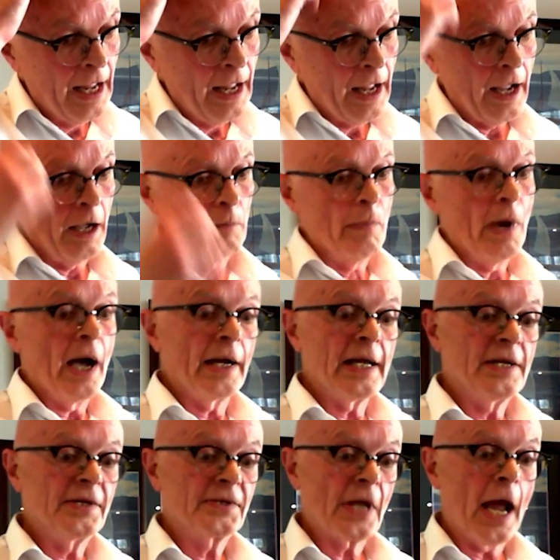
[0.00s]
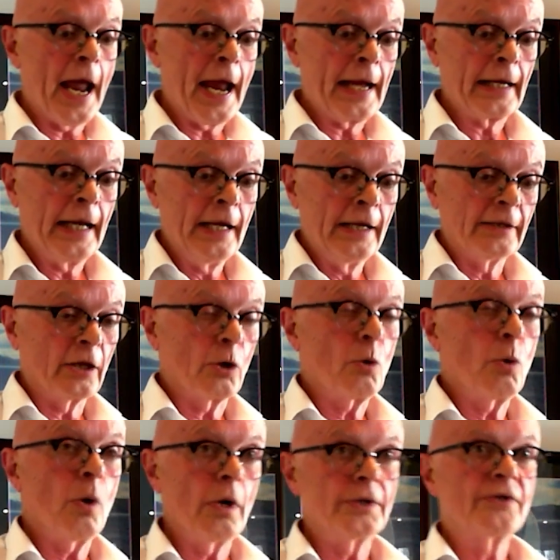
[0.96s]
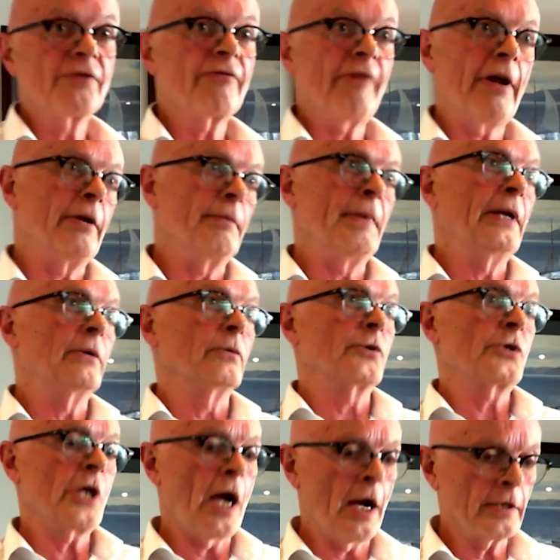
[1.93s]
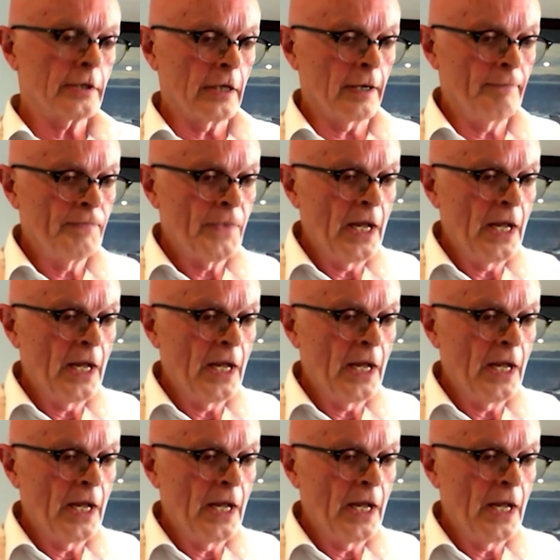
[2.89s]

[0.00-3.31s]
But he's saying the Quad's fundamental charter